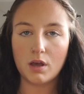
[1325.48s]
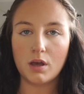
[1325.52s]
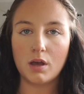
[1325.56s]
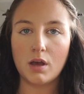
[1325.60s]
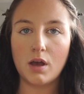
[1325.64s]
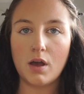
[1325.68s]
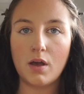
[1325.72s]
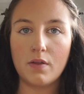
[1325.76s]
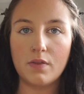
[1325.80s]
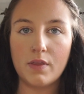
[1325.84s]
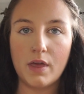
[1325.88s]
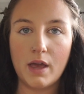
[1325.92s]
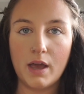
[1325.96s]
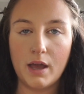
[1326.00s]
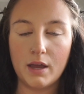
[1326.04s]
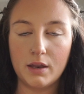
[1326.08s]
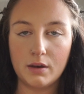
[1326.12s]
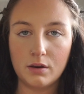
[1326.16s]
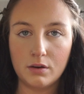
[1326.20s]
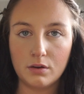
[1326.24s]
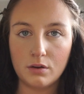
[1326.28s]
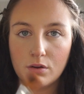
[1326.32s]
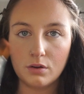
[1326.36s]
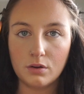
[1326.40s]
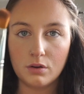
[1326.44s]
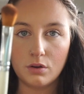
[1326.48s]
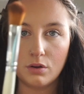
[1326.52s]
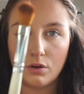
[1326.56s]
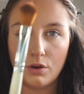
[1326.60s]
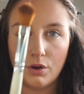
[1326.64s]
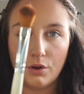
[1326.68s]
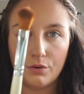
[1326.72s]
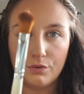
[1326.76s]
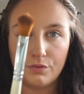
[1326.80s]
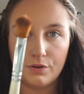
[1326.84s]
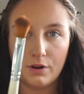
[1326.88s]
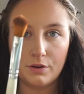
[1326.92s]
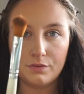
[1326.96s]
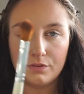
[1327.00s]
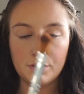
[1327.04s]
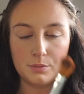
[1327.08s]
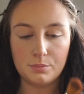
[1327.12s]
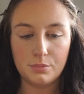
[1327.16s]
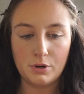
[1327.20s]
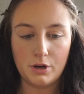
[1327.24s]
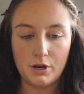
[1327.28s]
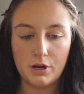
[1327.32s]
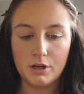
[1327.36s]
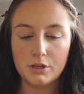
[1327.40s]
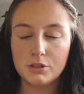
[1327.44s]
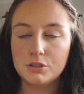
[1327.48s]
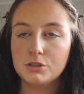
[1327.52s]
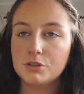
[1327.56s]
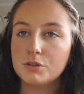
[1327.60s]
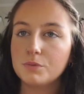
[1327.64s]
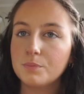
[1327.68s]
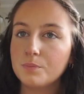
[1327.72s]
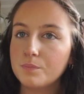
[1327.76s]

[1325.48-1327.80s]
And then a fluffy brush